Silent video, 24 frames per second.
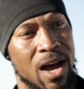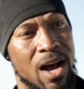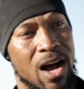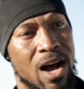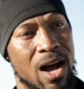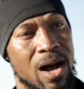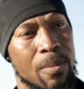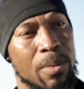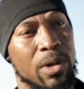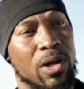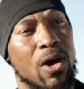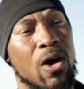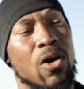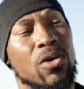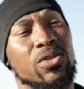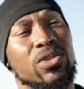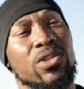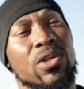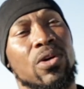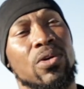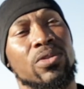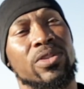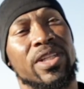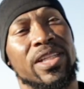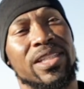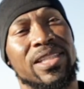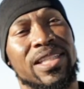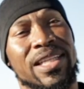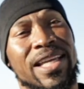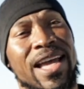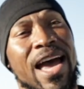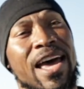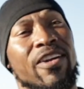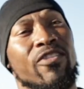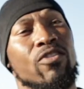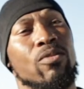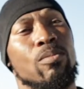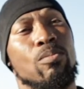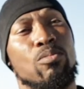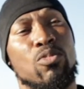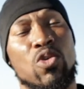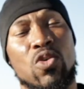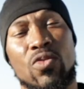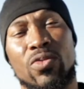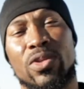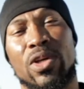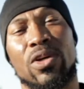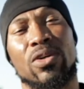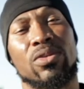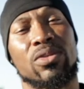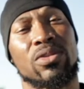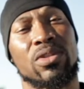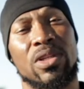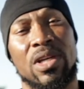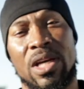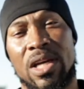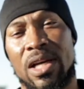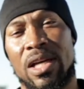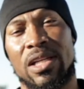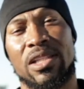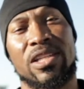but also just to kind of move those